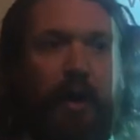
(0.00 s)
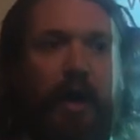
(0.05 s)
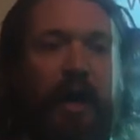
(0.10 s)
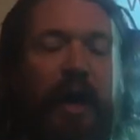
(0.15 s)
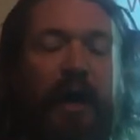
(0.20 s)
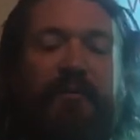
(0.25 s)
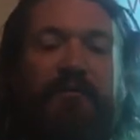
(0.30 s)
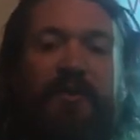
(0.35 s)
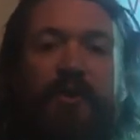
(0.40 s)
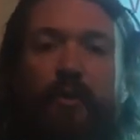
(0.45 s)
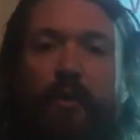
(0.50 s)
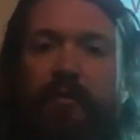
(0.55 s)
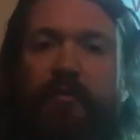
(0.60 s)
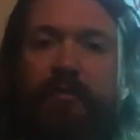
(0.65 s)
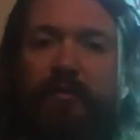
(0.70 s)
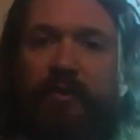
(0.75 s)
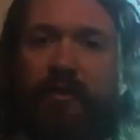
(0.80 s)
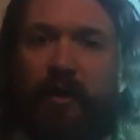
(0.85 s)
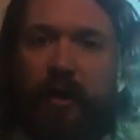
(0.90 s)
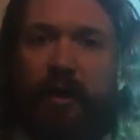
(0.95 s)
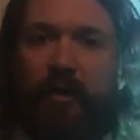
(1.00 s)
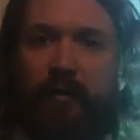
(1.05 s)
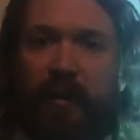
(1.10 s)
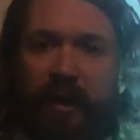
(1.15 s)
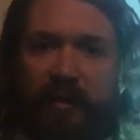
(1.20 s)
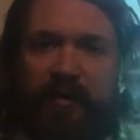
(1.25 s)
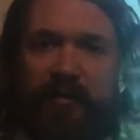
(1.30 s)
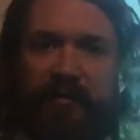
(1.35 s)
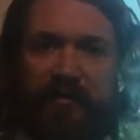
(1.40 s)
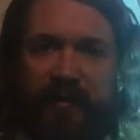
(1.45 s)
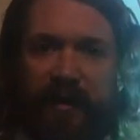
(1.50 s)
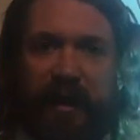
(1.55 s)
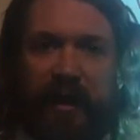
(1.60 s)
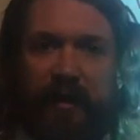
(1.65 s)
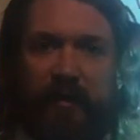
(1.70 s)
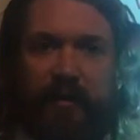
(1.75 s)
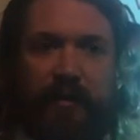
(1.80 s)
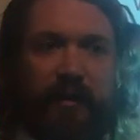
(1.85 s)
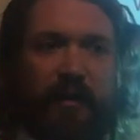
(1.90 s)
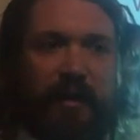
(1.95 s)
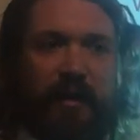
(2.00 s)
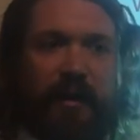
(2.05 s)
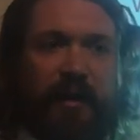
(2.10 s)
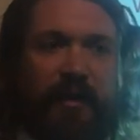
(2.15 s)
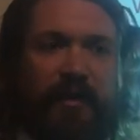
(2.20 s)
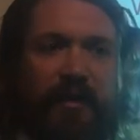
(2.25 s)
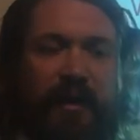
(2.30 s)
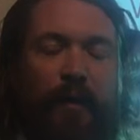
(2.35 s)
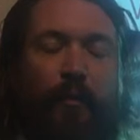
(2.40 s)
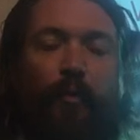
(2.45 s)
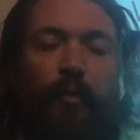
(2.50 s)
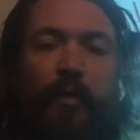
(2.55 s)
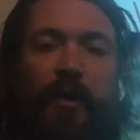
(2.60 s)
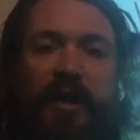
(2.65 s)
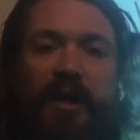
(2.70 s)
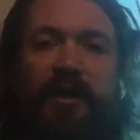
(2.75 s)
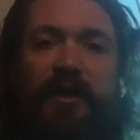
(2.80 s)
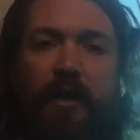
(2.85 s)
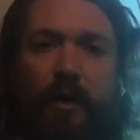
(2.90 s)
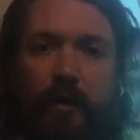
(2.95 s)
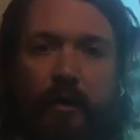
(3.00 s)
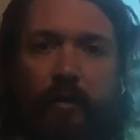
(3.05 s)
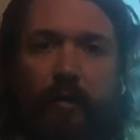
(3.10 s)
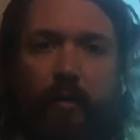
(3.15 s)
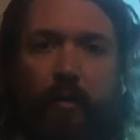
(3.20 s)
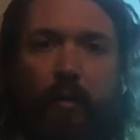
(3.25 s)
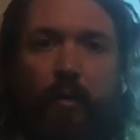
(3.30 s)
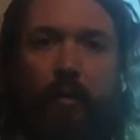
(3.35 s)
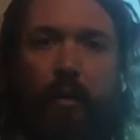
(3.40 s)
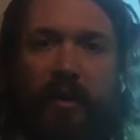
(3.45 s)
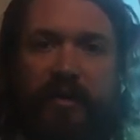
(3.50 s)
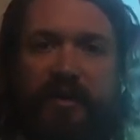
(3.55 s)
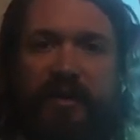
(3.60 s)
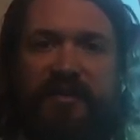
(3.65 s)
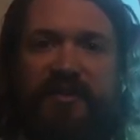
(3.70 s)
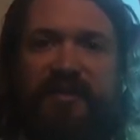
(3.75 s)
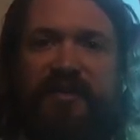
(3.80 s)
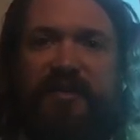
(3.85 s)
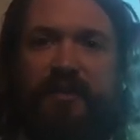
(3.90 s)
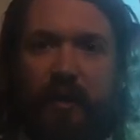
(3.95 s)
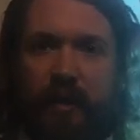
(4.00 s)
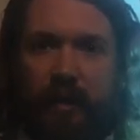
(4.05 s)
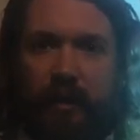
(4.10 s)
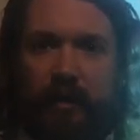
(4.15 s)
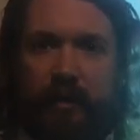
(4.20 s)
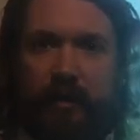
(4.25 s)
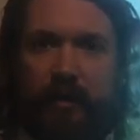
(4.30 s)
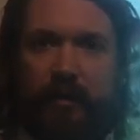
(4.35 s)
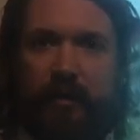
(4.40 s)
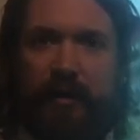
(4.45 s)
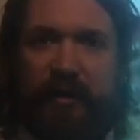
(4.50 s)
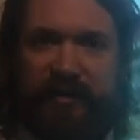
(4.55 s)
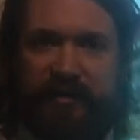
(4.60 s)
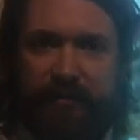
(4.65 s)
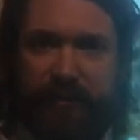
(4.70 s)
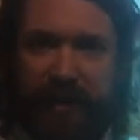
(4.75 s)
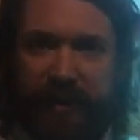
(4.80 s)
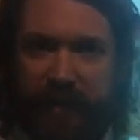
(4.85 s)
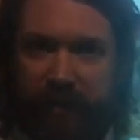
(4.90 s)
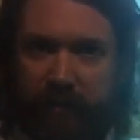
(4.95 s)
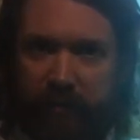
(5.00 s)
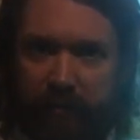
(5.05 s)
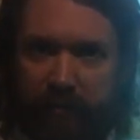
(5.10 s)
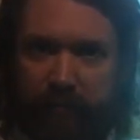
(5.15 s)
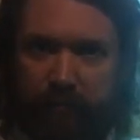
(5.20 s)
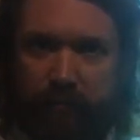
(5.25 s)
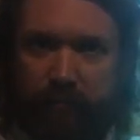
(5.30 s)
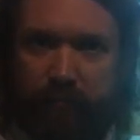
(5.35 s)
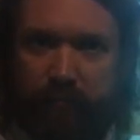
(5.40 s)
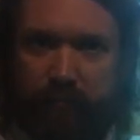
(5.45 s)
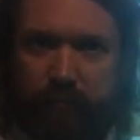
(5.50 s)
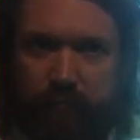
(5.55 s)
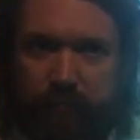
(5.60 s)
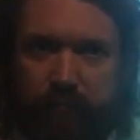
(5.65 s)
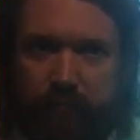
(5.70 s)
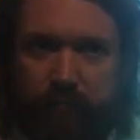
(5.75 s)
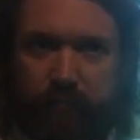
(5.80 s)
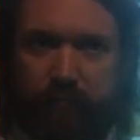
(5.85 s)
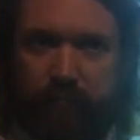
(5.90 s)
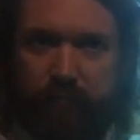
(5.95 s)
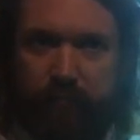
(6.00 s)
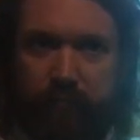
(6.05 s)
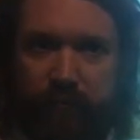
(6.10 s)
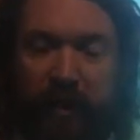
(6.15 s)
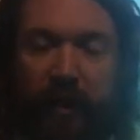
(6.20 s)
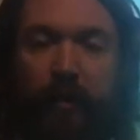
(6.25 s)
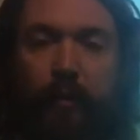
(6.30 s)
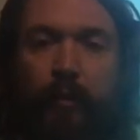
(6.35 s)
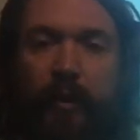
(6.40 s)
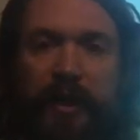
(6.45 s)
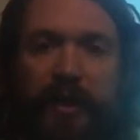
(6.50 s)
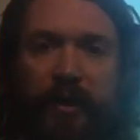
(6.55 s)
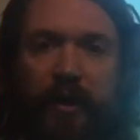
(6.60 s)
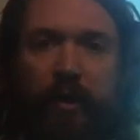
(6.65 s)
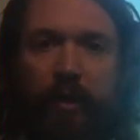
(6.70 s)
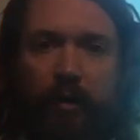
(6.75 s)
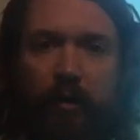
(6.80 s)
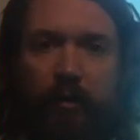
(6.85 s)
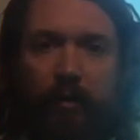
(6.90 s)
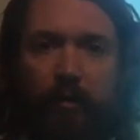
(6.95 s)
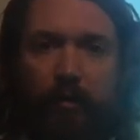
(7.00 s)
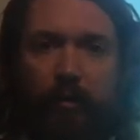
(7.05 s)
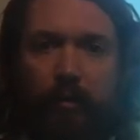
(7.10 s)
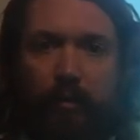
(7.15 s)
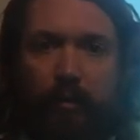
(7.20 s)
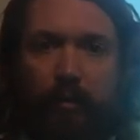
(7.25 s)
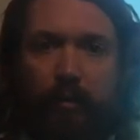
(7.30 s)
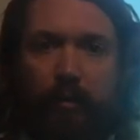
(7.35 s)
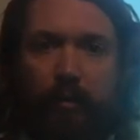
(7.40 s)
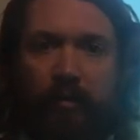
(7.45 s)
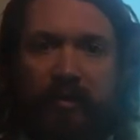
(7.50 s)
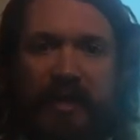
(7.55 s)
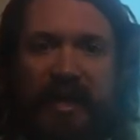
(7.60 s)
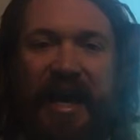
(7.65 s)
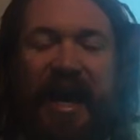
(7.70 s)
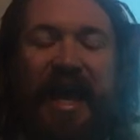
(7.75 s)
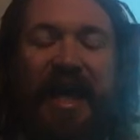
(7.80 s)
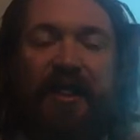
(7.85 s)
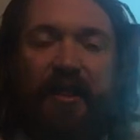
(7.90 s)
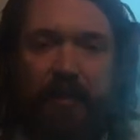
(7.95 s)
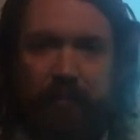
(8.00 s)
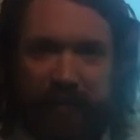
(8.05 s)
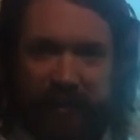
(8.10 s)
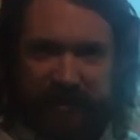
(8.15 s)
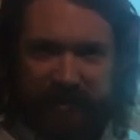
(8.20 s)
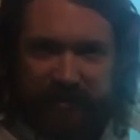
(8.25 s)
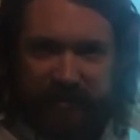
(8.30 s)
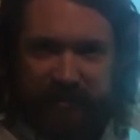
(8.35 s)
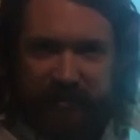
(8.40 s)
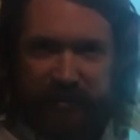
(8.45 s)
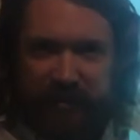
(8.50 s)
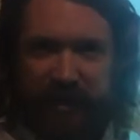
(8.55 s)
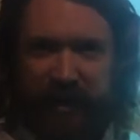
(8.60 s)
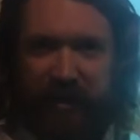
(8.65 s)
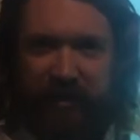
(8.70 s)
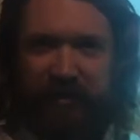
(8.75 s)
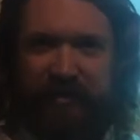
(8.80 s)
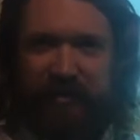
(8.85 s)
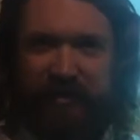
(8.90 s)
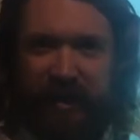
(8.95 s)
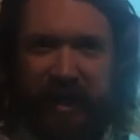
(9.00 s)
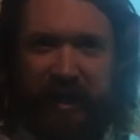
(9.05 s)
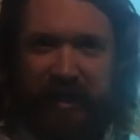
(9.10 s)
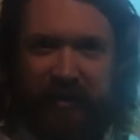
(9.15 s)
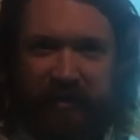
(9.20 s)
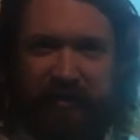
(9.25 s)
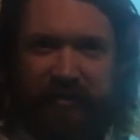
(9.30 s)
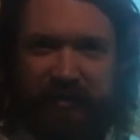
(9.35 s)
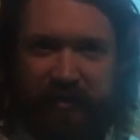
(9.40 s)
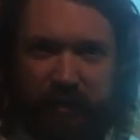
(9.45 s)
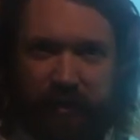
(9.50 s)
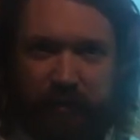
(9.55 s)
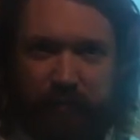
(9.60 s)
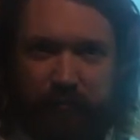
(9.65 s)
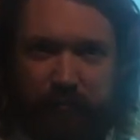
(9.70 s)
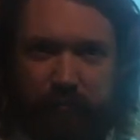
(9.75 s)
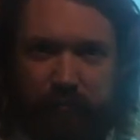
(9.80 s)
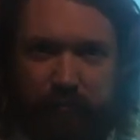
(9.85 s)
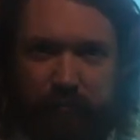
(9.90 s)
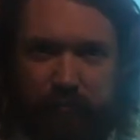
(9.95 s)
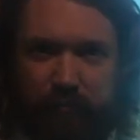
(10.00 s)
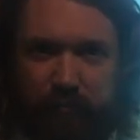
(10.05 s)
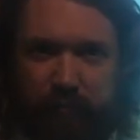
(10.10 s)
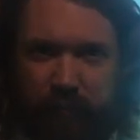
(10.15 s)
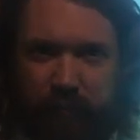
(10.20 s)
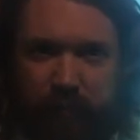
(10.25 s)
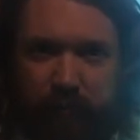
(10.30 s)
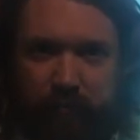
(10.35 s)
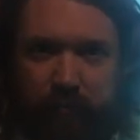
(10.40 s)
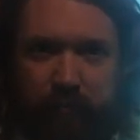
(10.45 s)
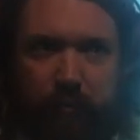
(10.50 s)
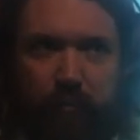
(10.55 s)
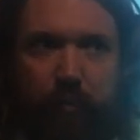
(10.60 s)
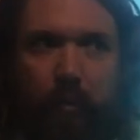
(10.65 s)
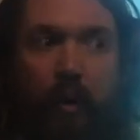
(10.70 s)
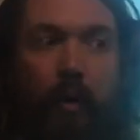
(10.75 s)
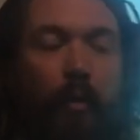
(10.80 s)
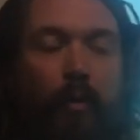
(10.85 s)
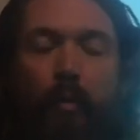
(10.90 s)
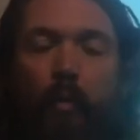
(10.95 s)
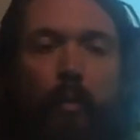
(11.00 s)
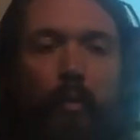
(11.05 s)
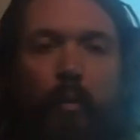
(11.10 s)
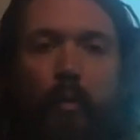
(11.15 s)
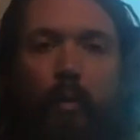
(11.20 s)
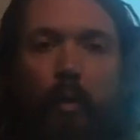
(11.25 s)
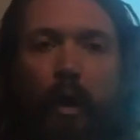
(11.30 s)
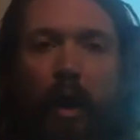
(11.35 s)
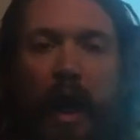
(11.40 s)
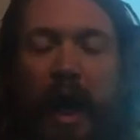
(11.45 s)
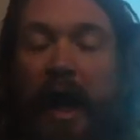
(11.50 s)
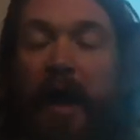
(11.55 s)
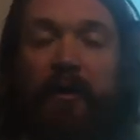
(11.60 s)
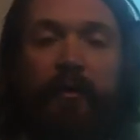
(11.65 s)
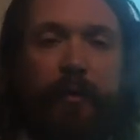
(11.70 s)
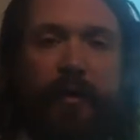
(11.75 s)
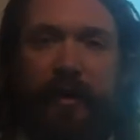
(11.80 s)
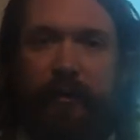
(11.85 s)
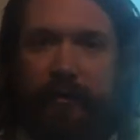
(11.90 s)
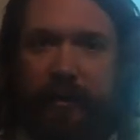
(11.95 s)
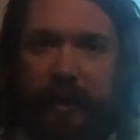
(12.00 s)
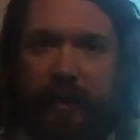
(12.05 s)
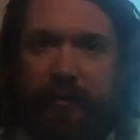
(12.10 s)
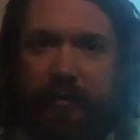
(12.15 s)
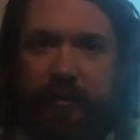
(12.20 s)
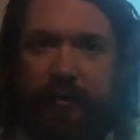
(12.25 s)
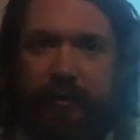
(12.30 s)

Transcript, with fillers: Have you ever thought about the fact that we know what the sun is made of? we know the elements that are inside of the sun, right? How do we know that?